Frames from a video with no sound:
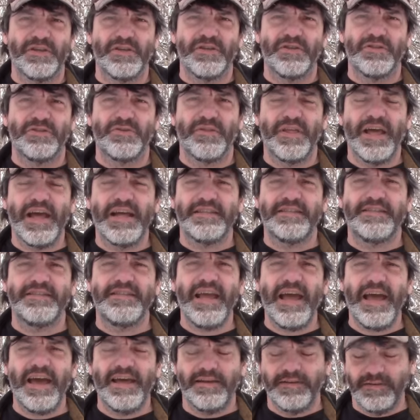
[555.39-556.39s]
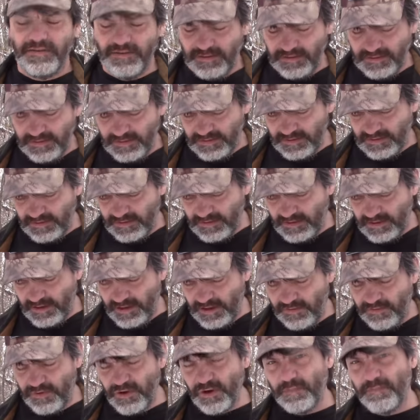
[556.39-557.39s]
So that said,
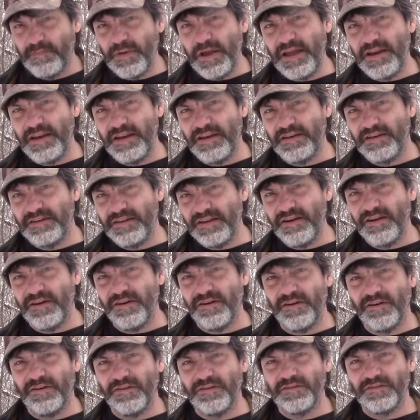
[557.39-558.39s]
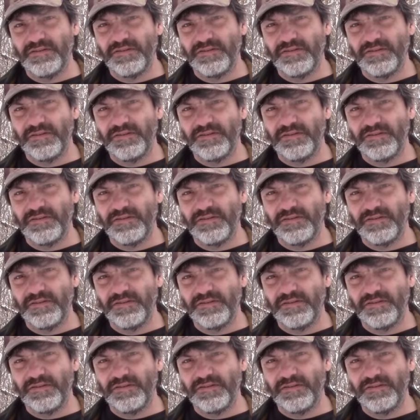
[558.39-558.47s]
if you're baiting deer,